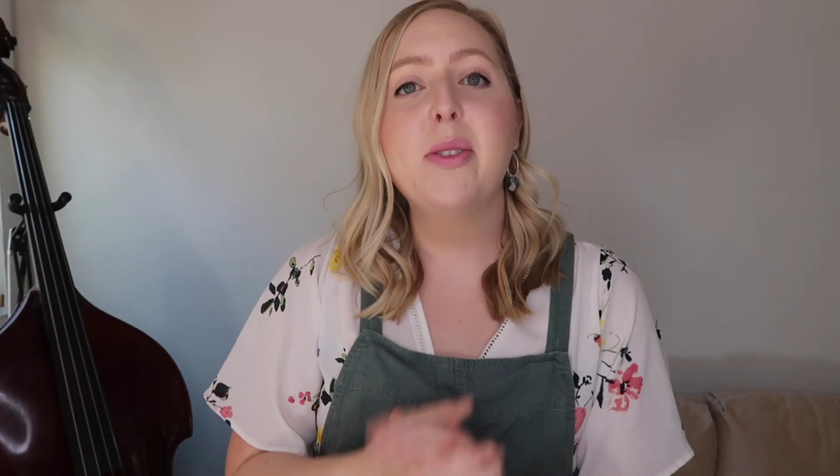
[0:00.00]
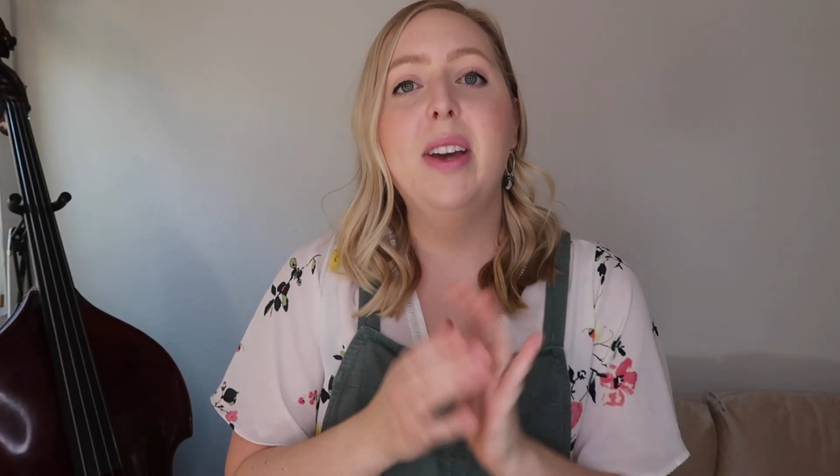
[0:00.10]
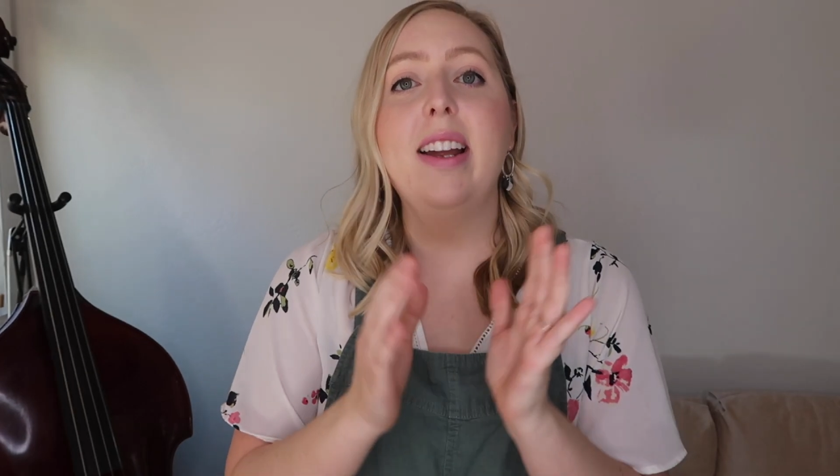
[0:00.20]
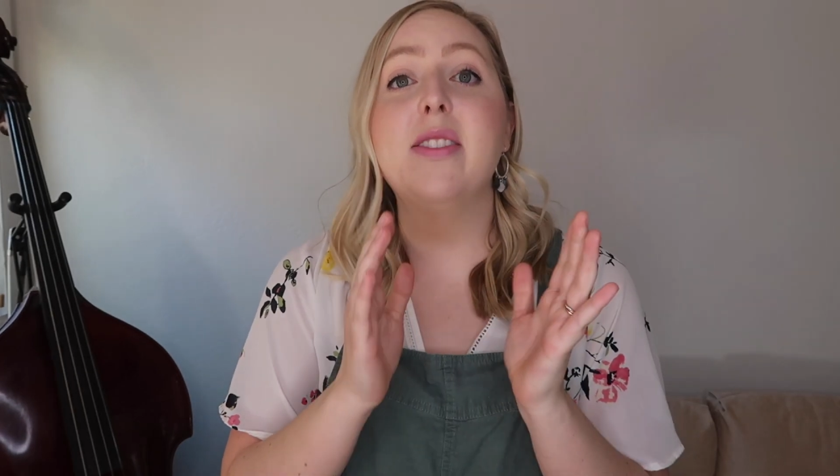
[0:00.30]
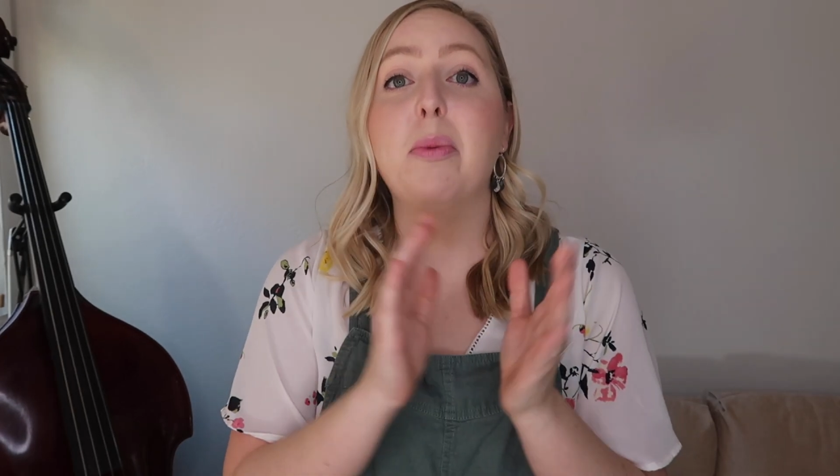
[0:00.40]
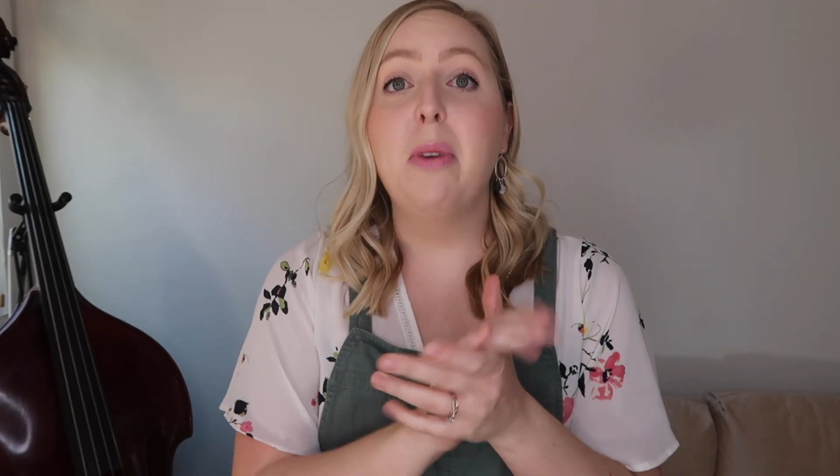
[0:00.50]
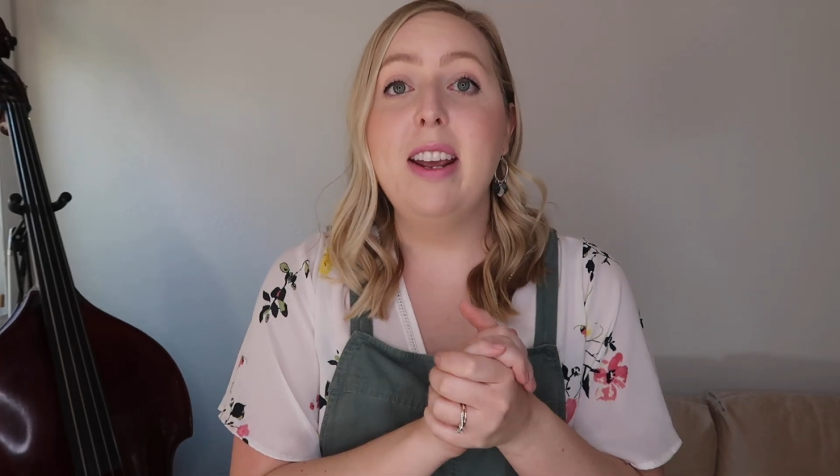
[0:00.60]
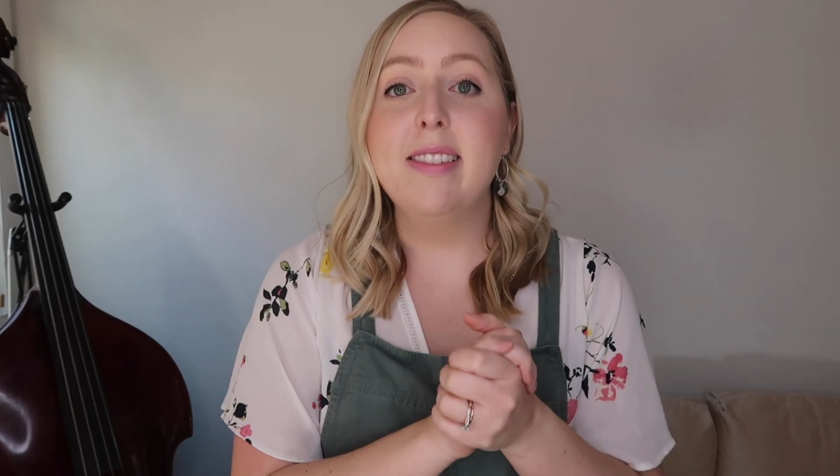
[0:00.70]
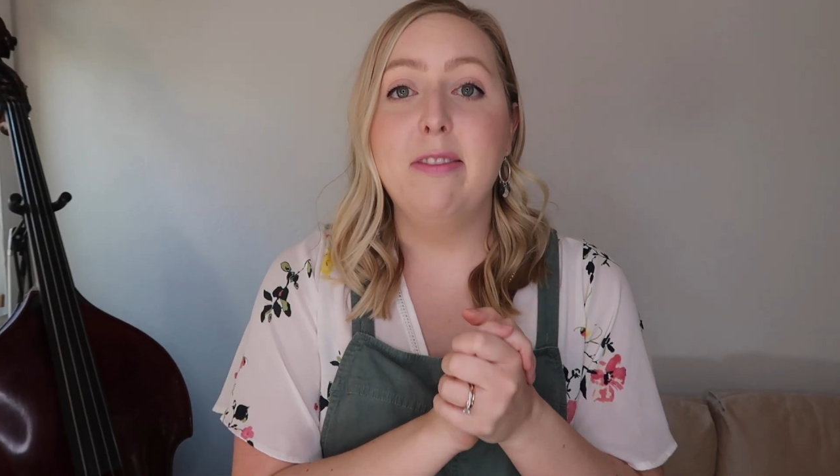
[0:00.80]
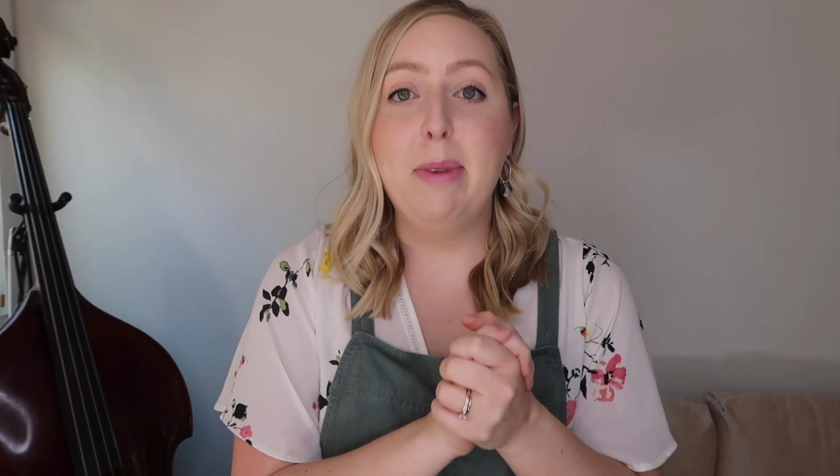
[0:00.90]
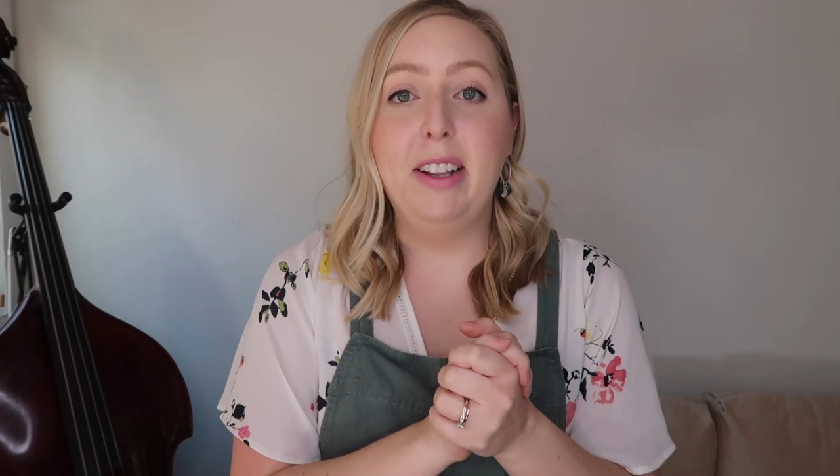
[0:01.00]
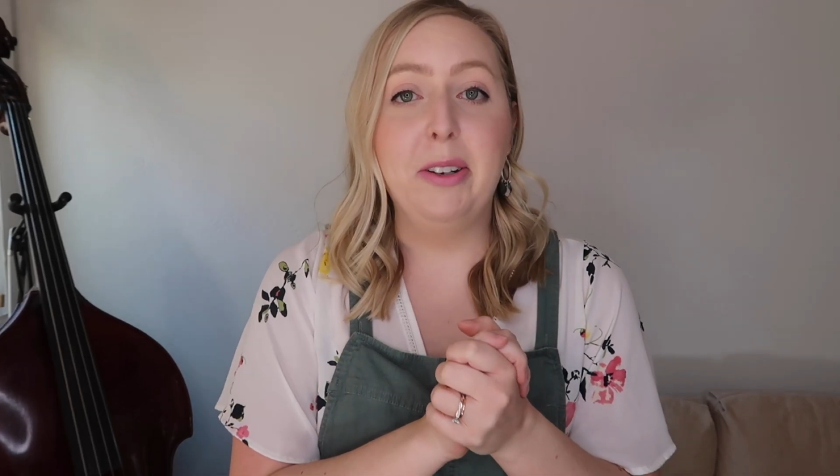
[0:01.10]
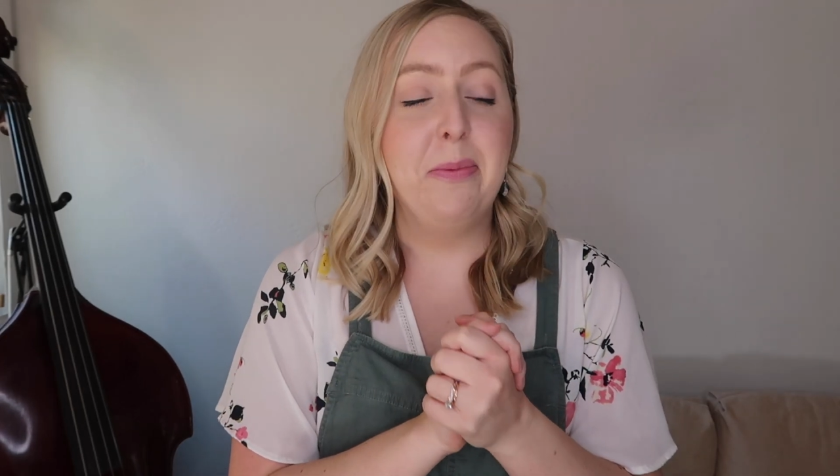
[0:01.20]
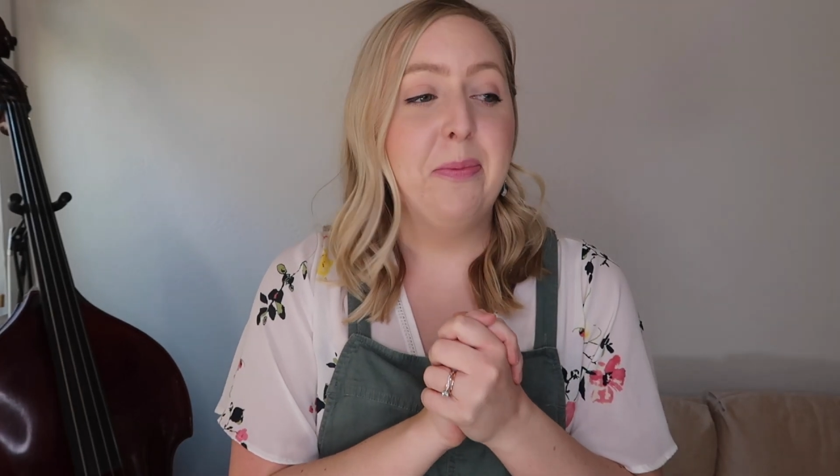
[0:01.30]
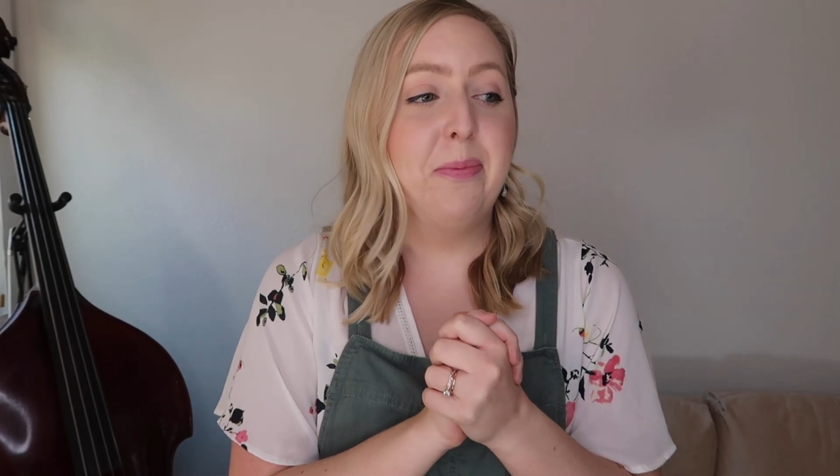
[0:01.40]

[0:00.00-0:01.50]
So that is Rakes of Mallow.